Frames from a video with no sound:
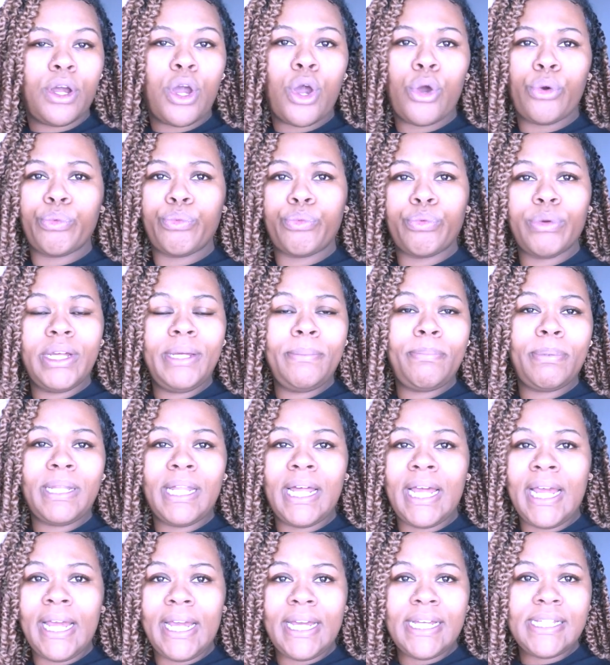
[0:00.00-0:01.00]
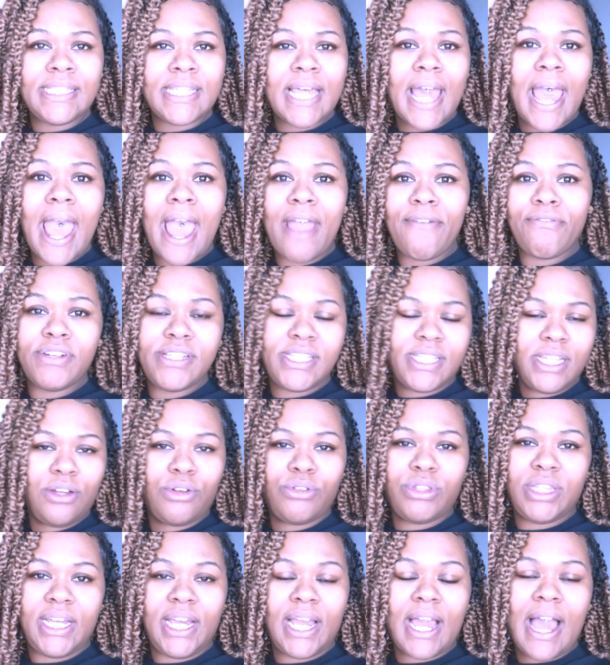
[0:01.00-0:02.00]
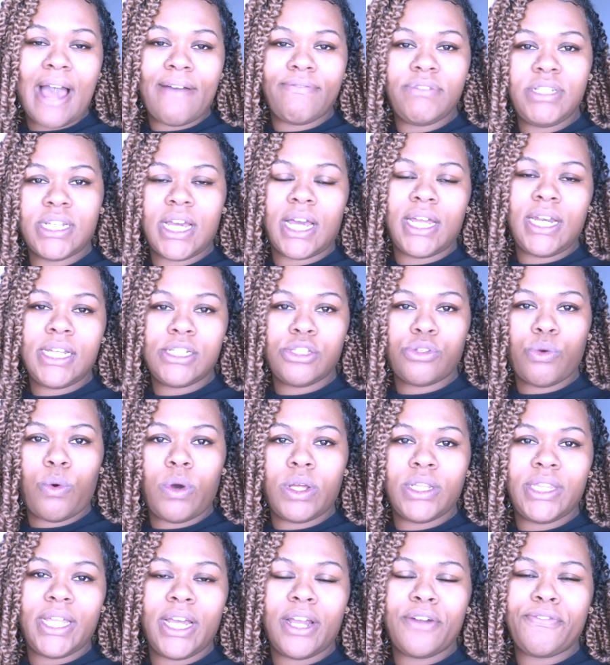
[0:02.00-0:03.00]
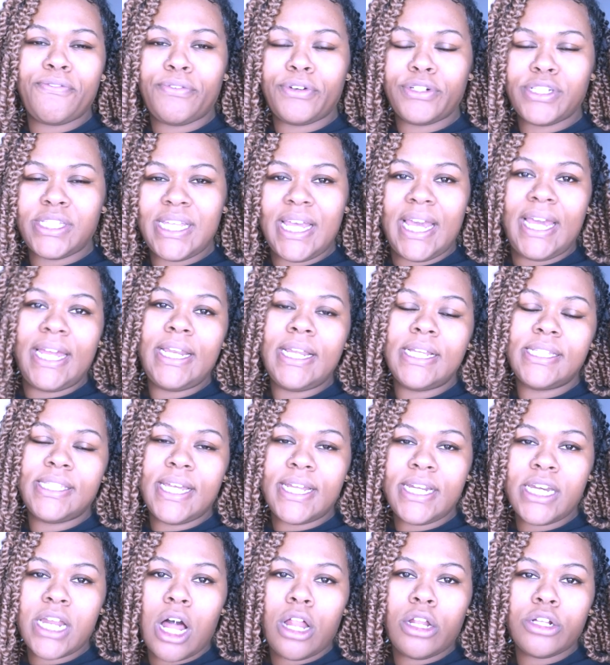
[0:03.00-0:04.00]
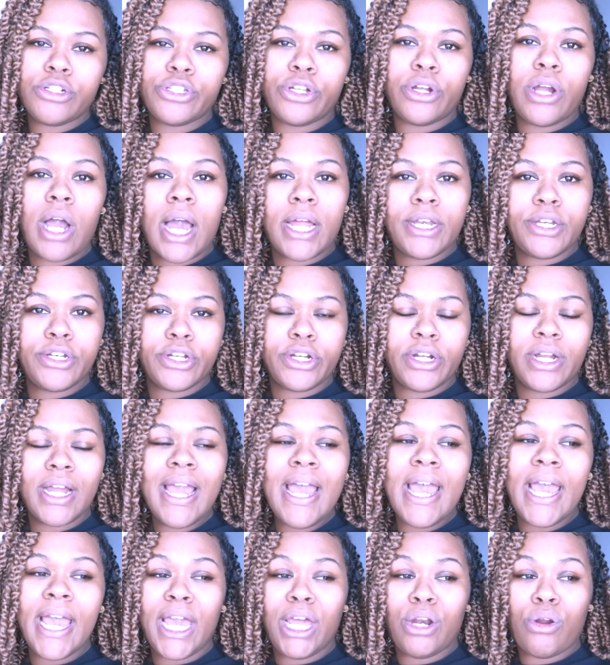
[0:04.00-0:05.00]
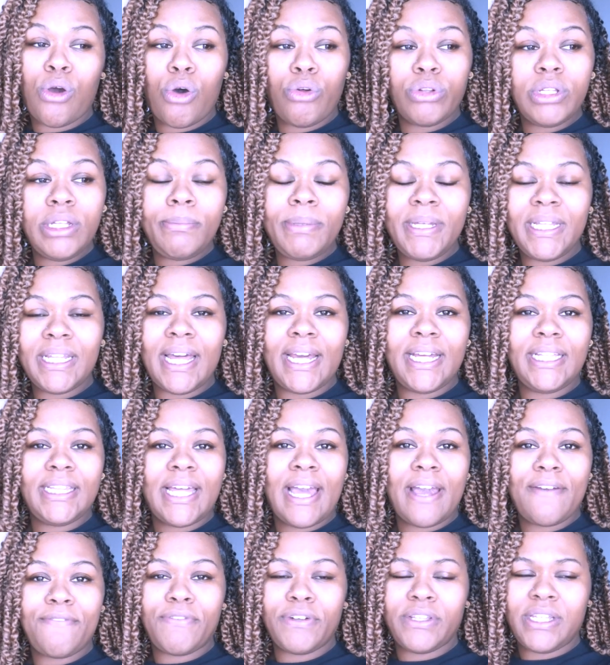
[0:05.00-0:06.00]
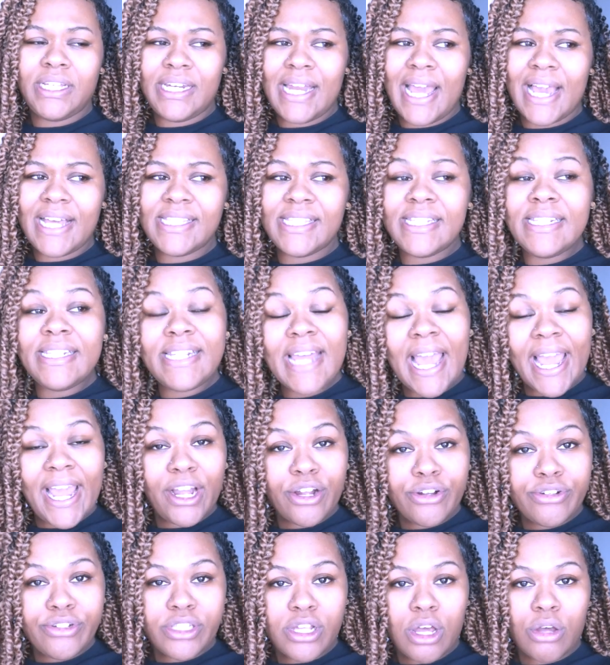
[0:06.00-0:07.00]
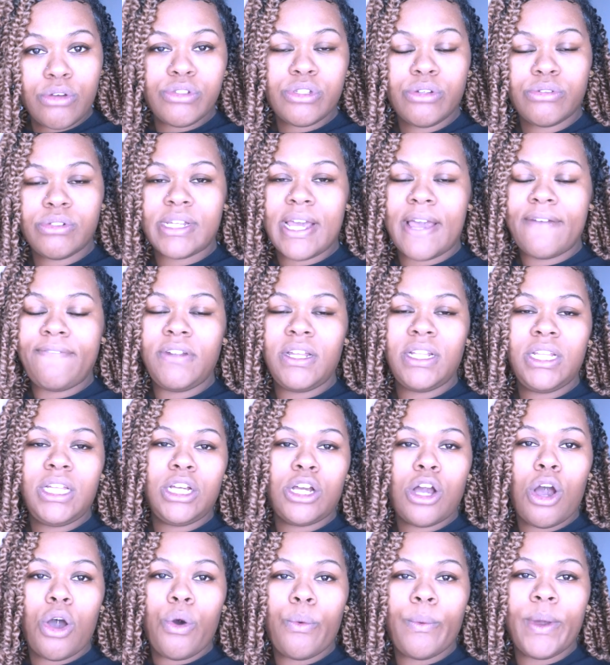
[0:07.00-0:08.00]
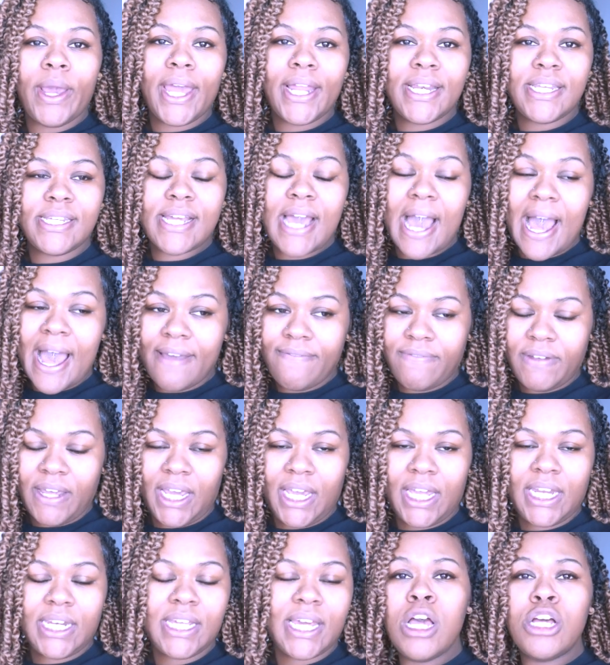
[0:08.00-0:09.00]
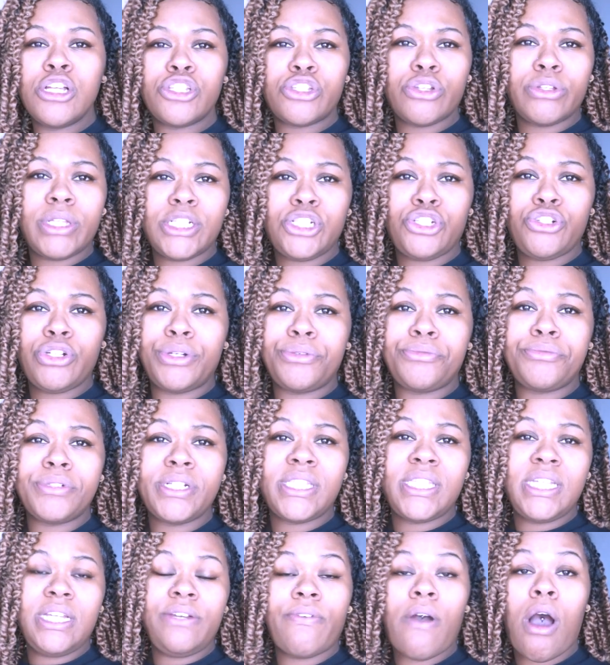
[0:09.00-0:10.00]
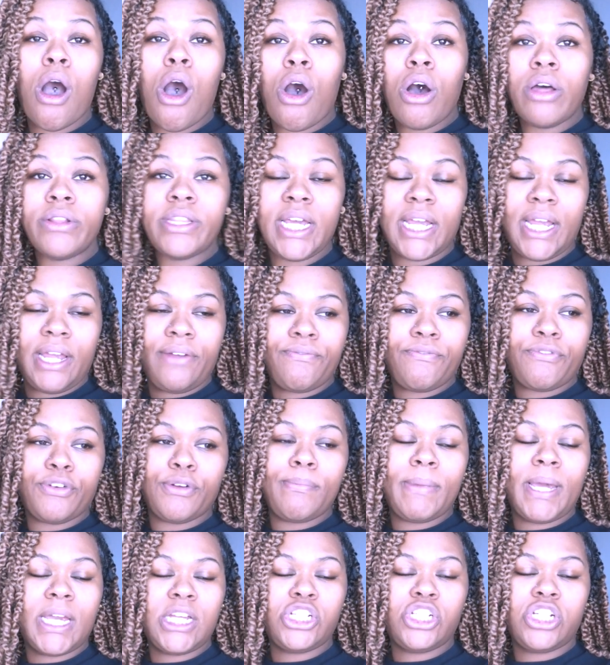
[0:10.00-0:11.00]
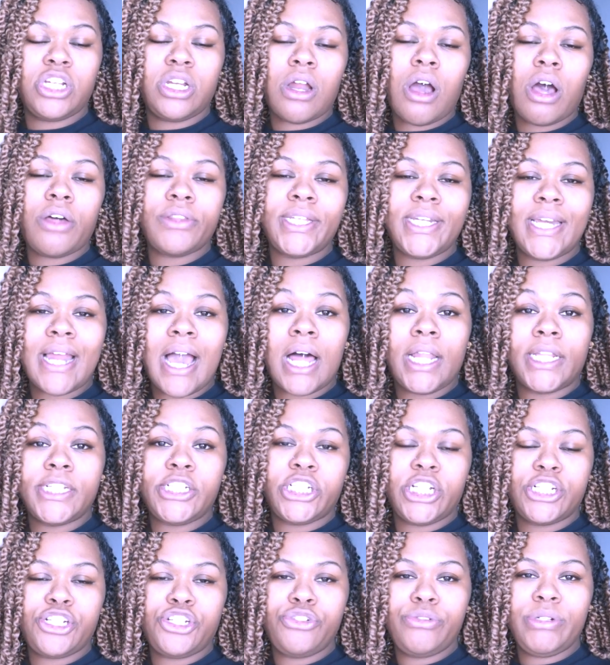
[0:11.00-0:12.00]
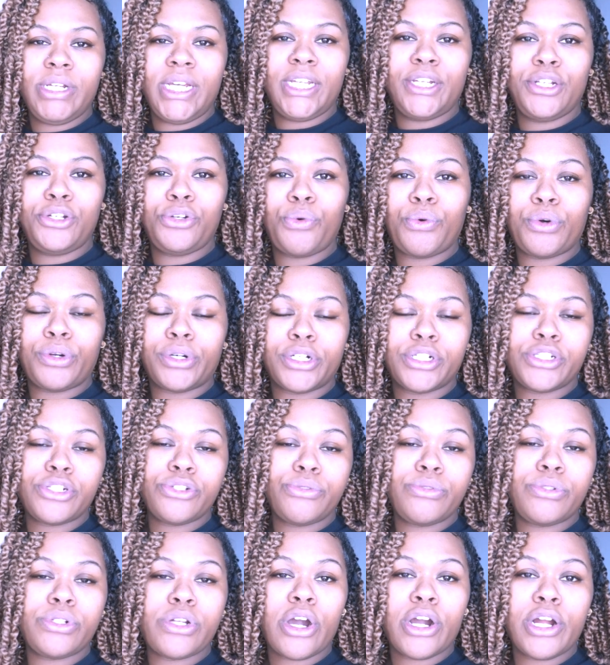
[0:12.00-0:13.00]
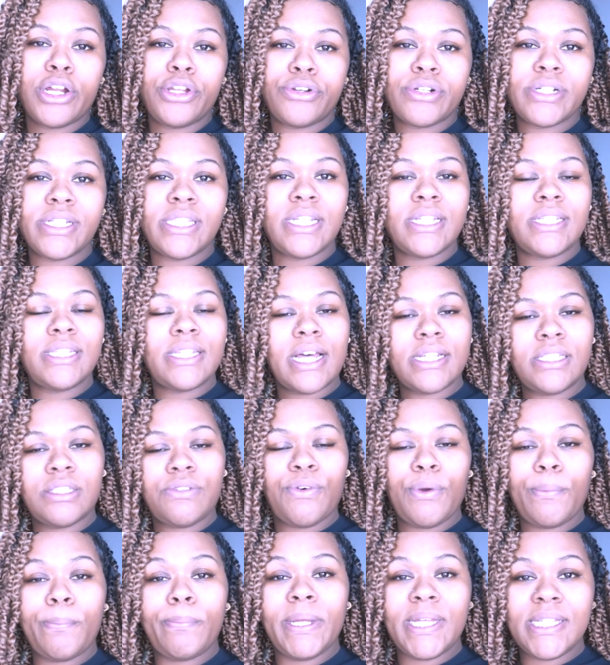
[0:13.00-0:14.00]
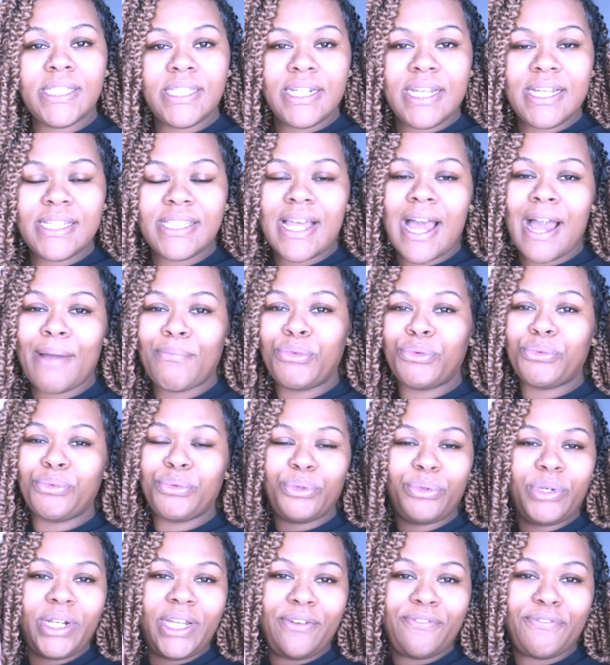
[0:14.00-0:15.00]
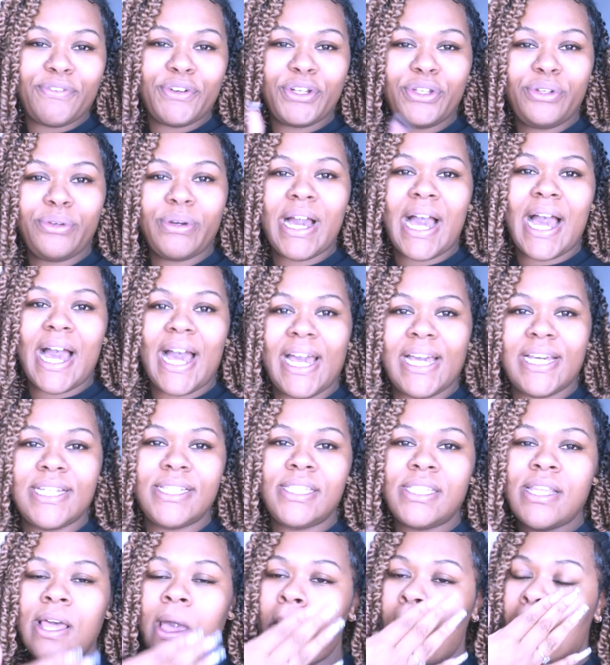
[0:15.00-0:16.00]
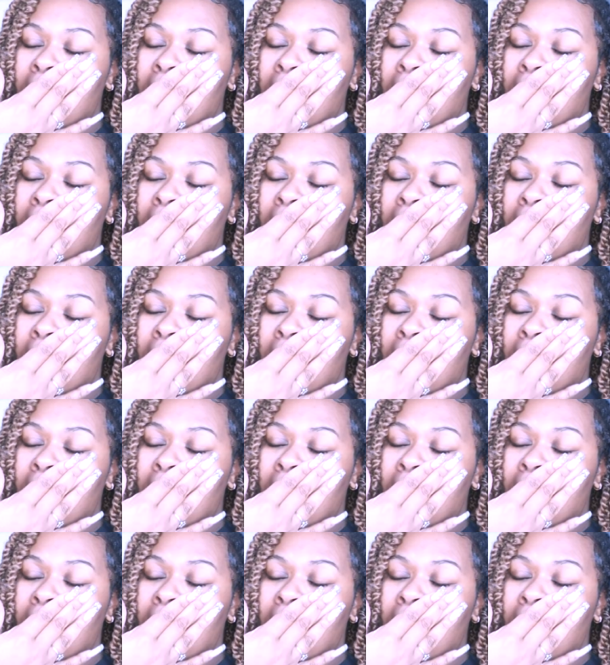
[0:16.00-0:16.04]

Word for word: replays, every single thing I've done is on there for $10 and under. It'll only be like that for the next day or so. So definitely go in, dive in, so that you can receive all the information and all the knowledge that you need in order to start your successful business. I'm rooting for you guys.